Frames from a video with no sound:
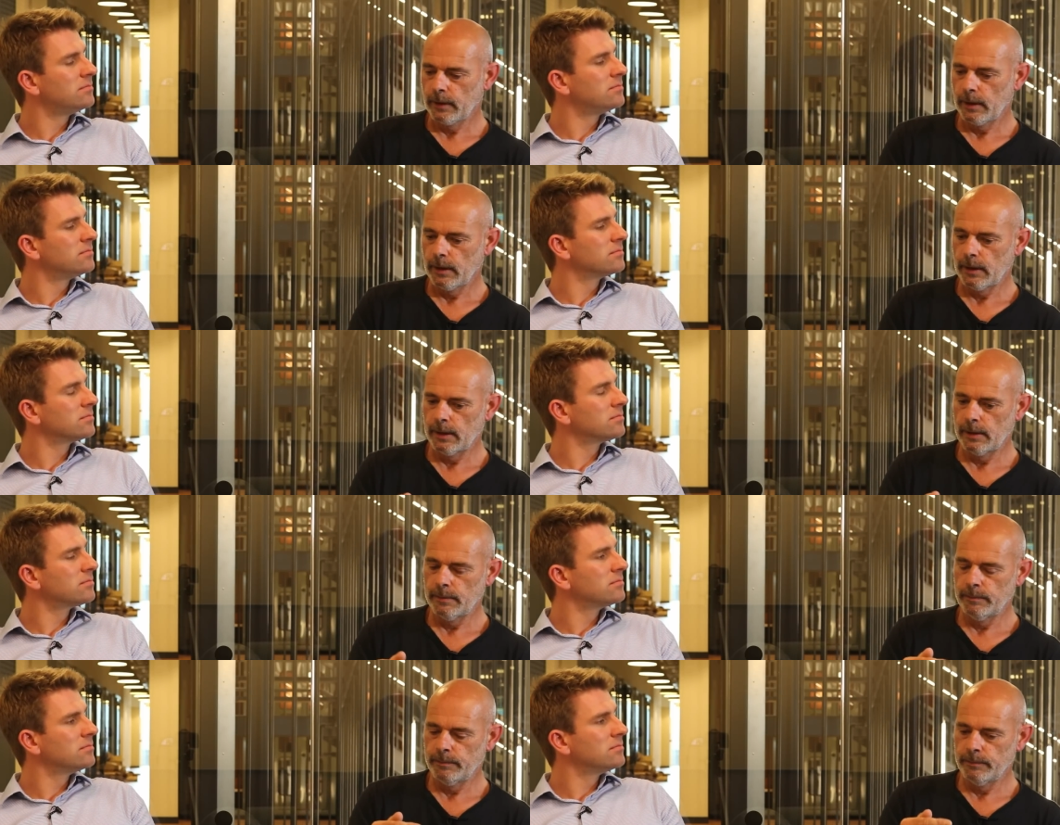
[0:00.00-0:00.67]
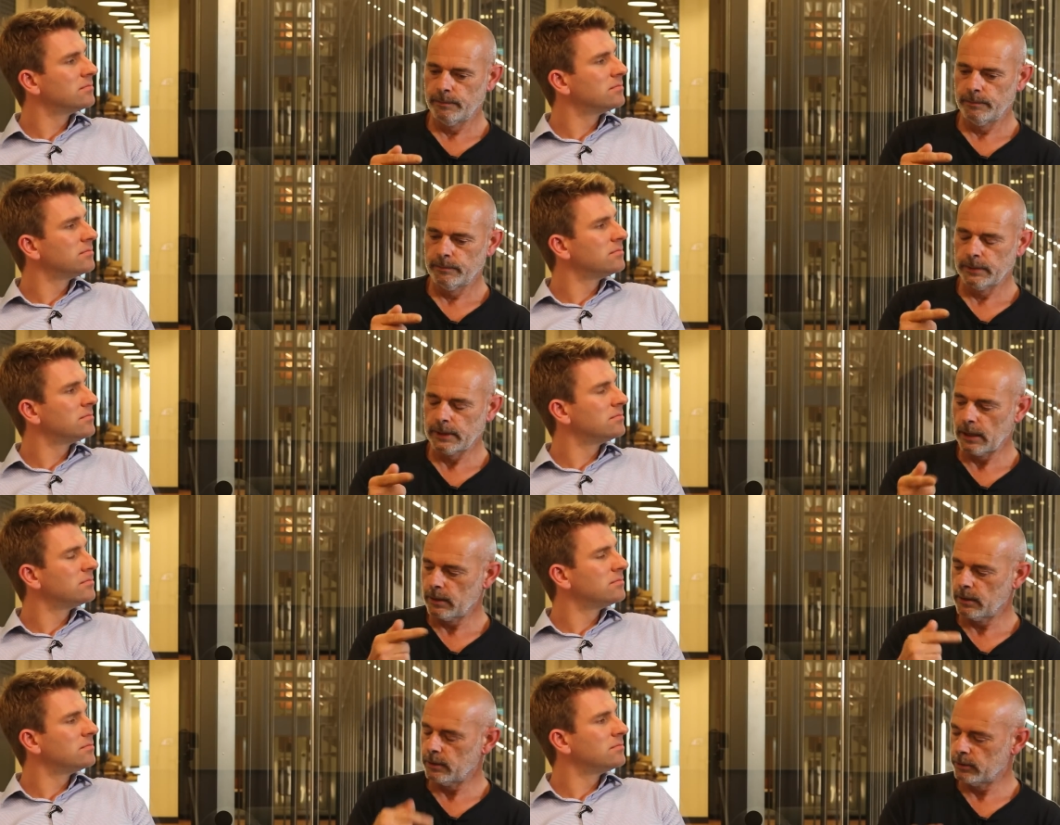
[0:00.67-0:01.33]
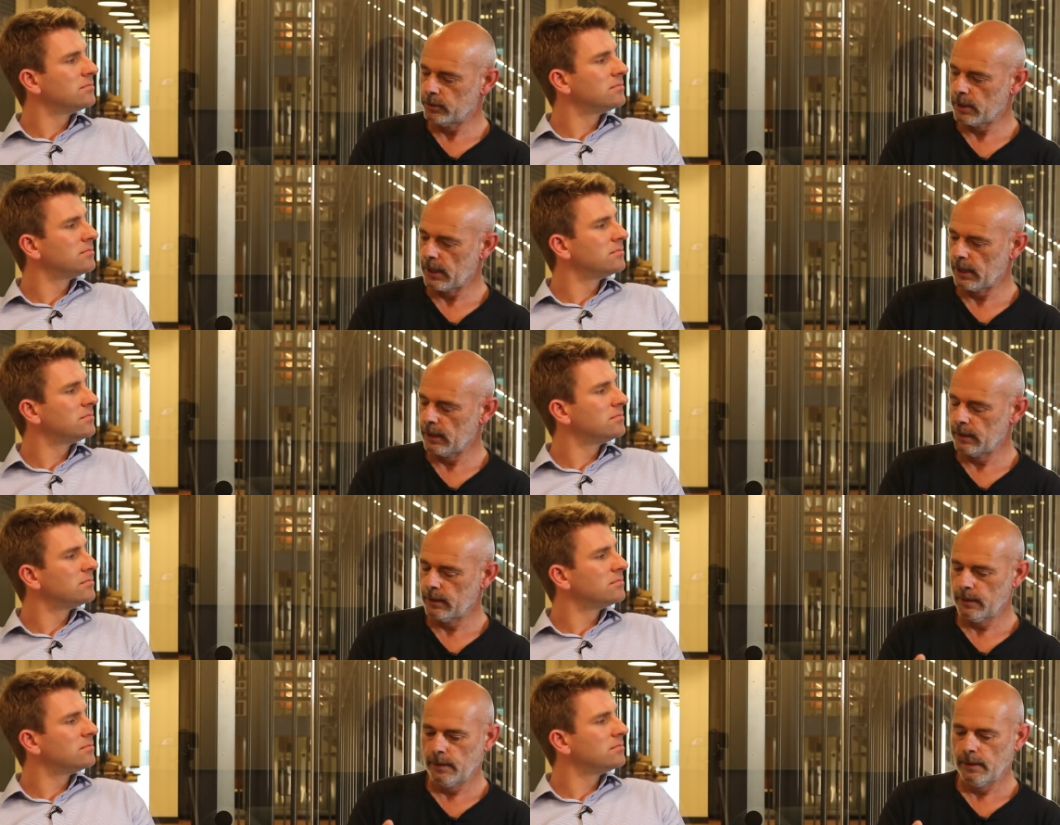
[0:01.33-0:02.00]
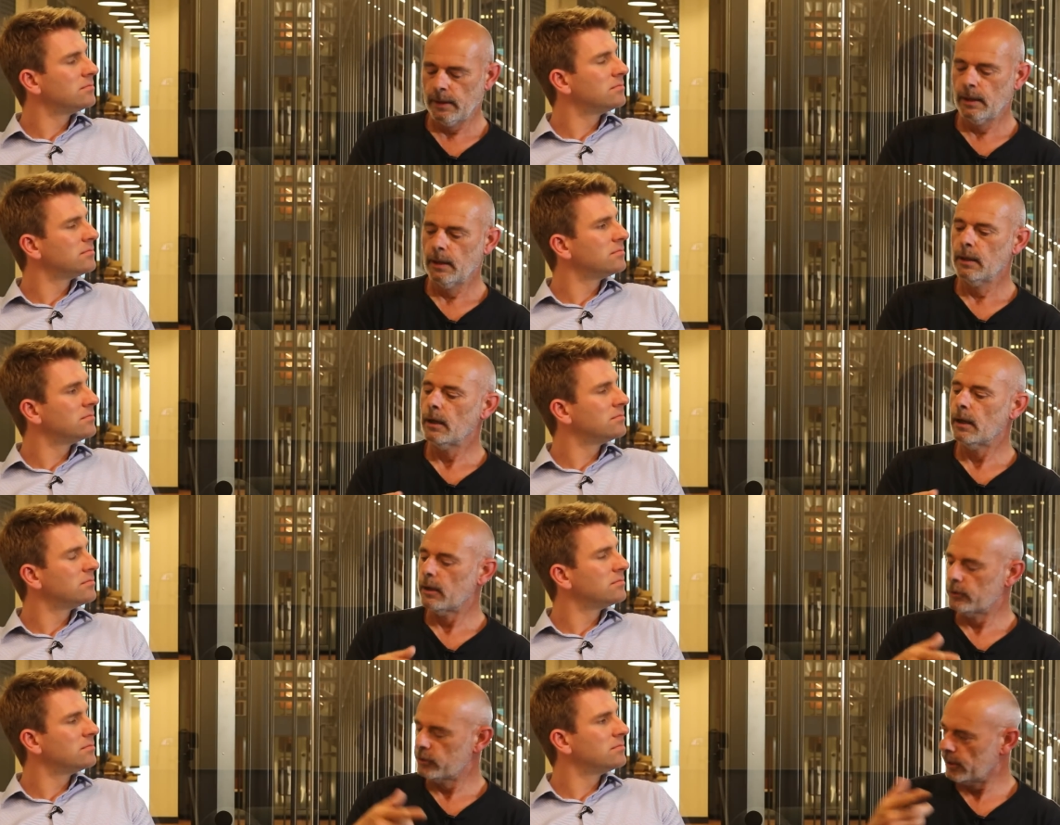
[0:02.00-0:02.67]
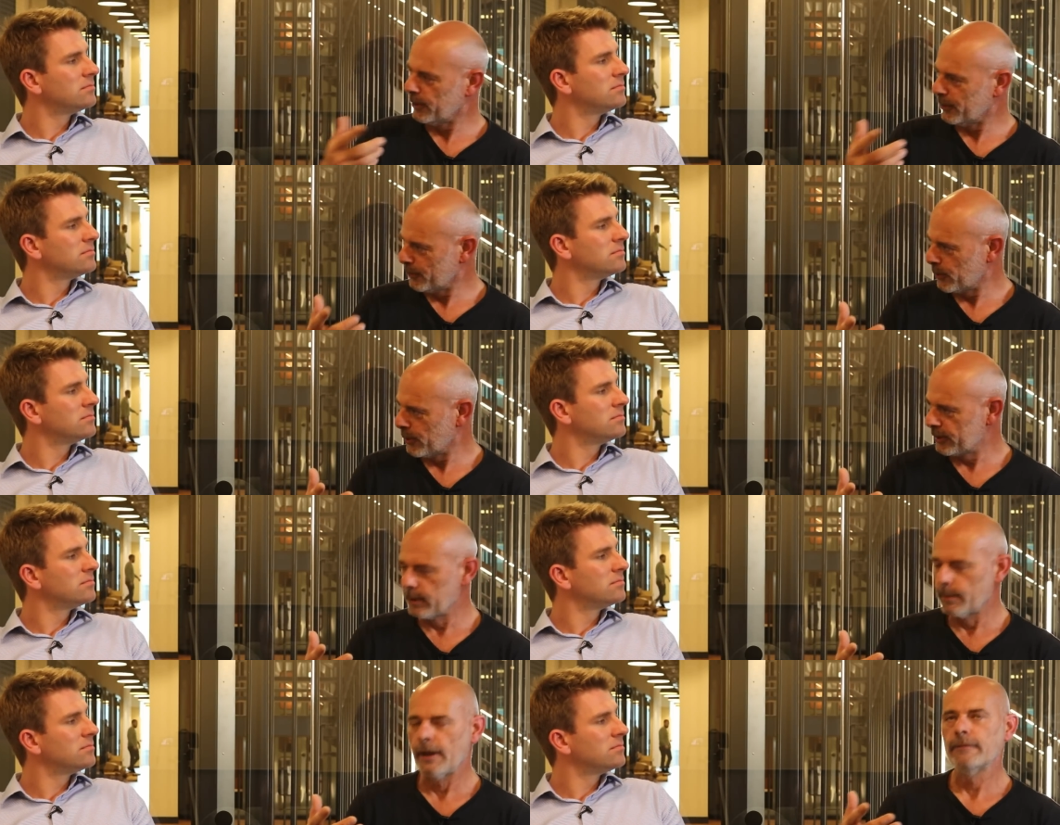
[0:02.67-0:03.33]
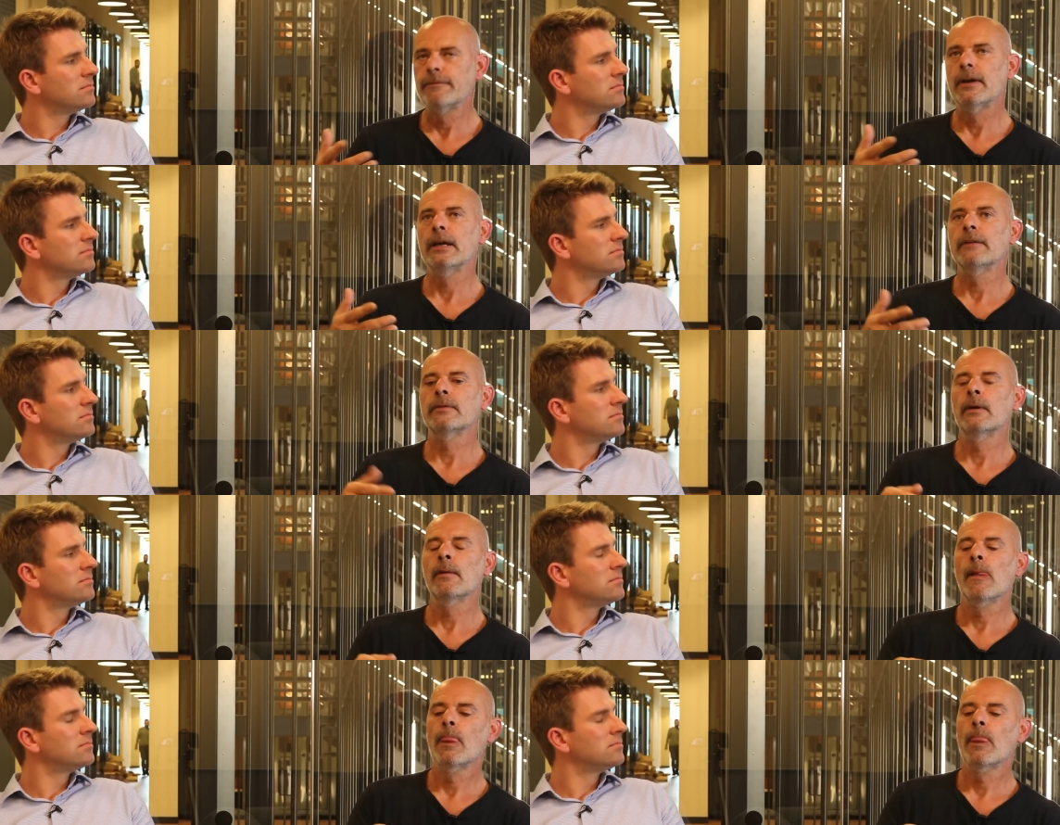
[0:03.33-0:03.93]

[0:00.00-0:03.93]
Speaker 1: Um, get in a trade, assume it works in my favour.